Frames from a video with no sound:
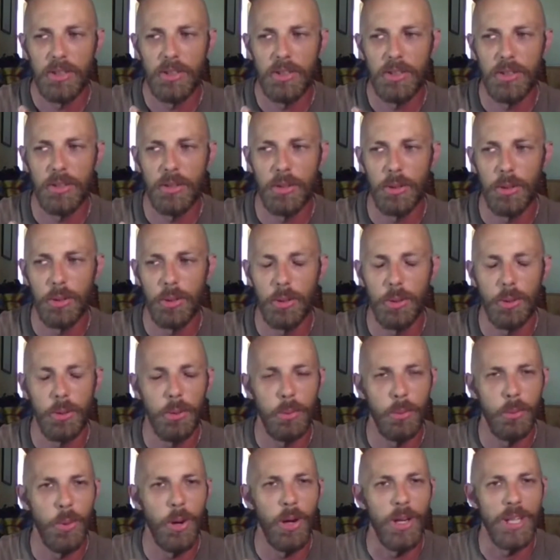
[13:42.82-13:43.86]
to
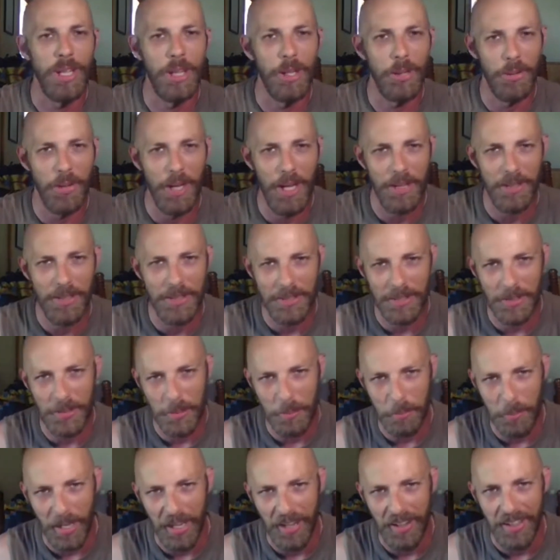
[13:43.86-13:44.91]
walking around as a new
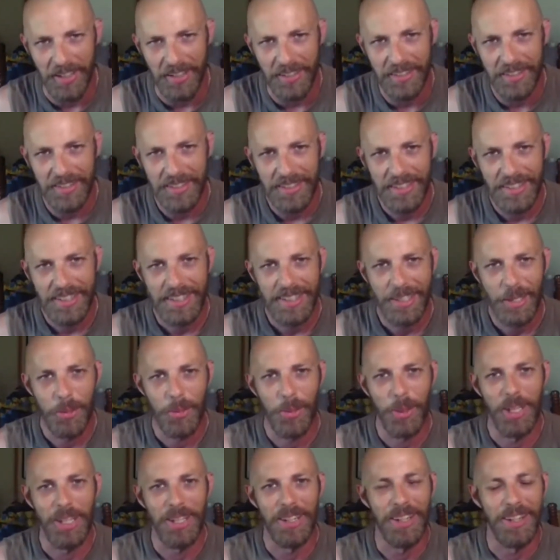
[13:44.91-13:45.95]
parent,
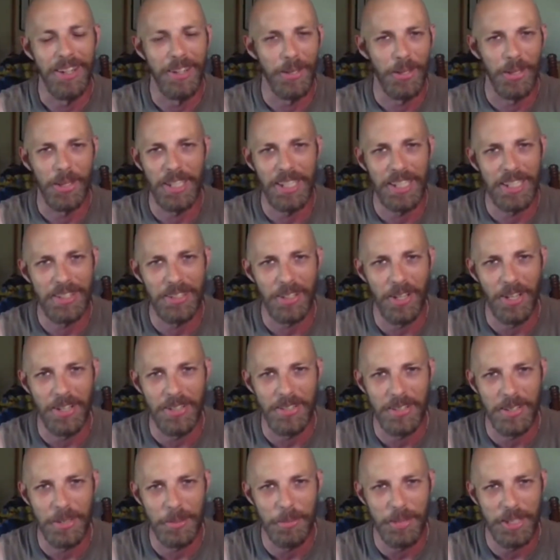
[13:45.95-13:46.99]
where you're utterly
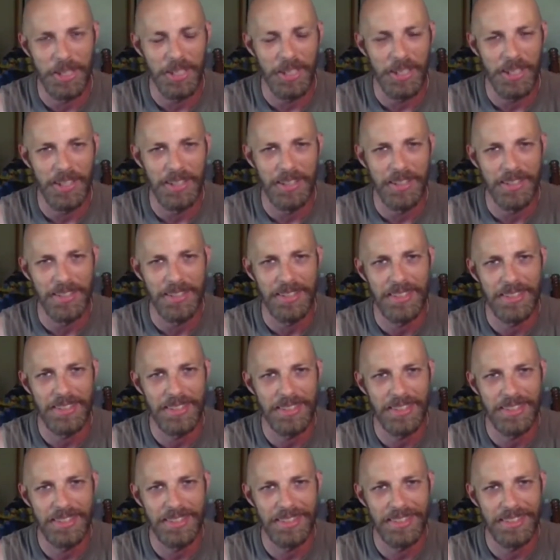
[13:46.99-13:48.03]
exhausted because
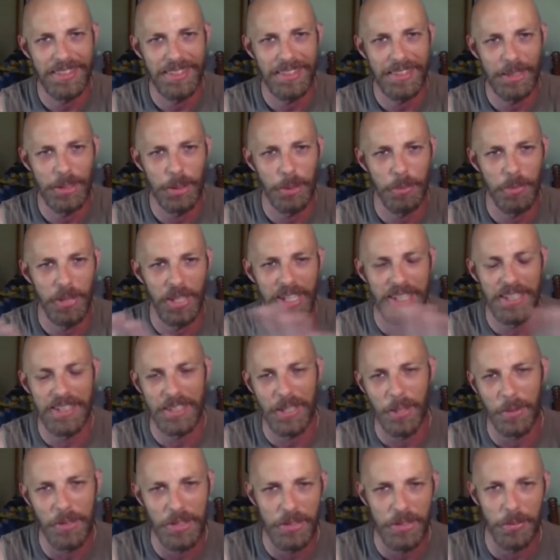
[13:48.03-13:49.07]
your brain's
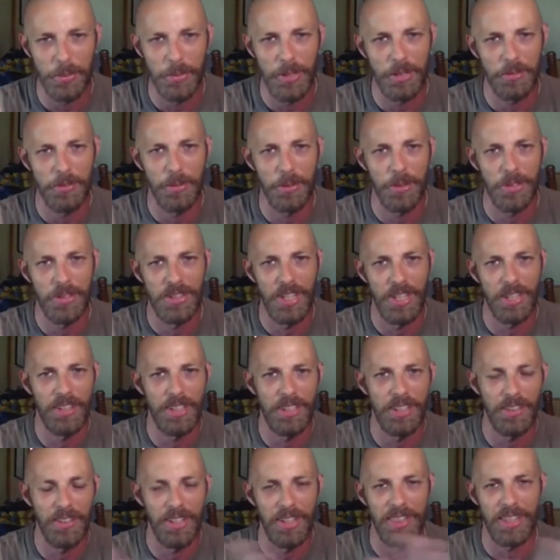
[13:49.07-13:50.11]
going
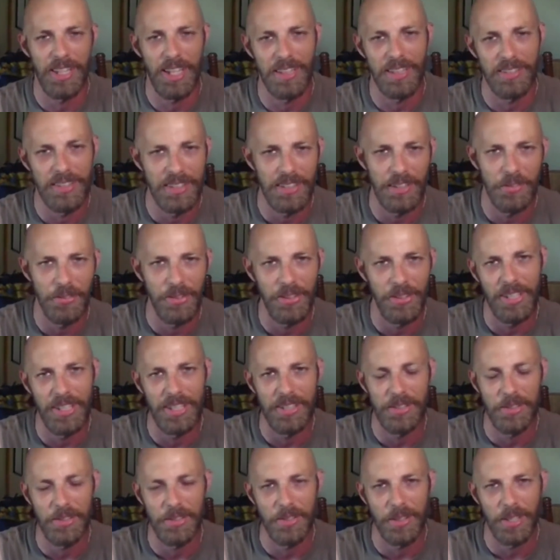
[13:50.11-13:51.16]
24/7 on 1,000 different
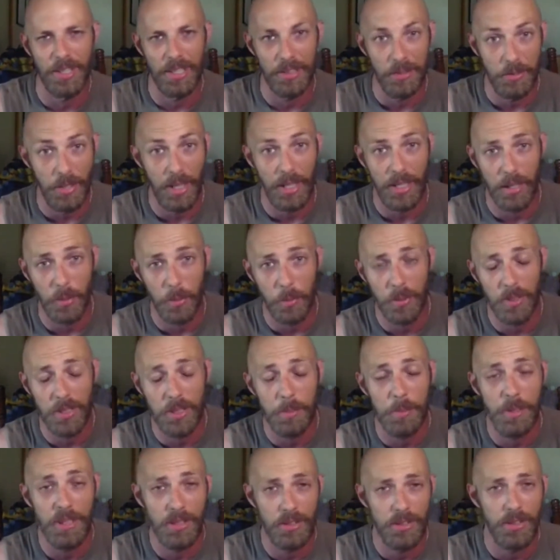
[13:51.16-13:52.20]
things you're trying to track at
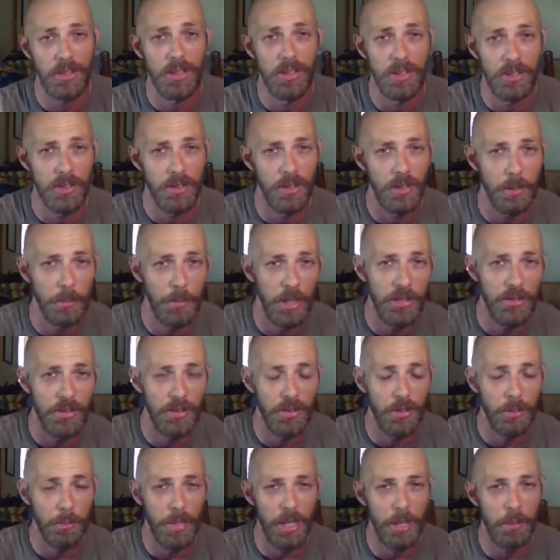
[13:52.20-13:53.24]
once because you're concerned about
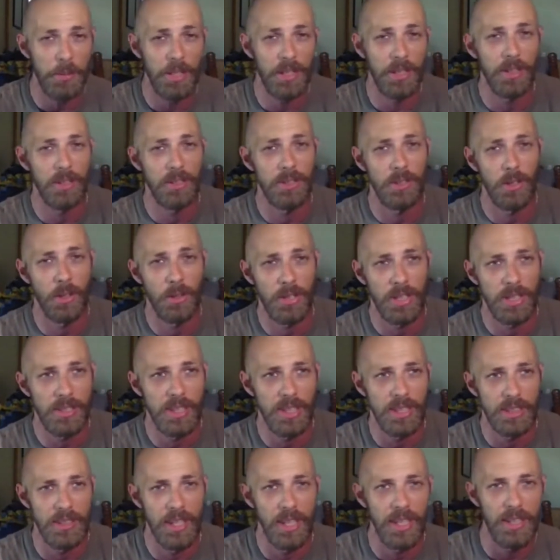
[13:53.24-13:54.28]
your new baby, and there's all these
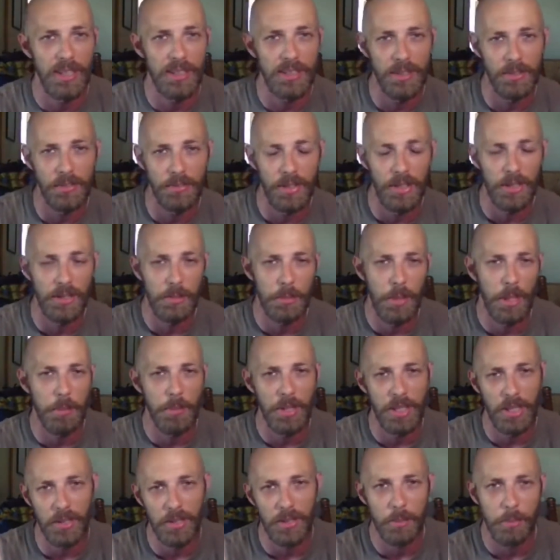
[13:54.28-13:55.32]
anxieties and fears about
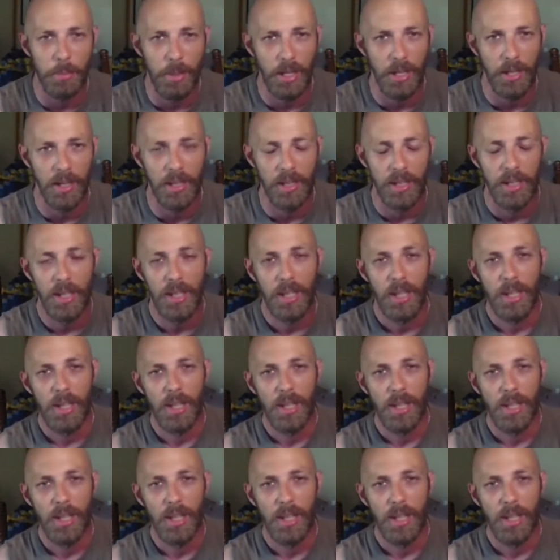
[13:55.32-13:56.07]
being a good parent.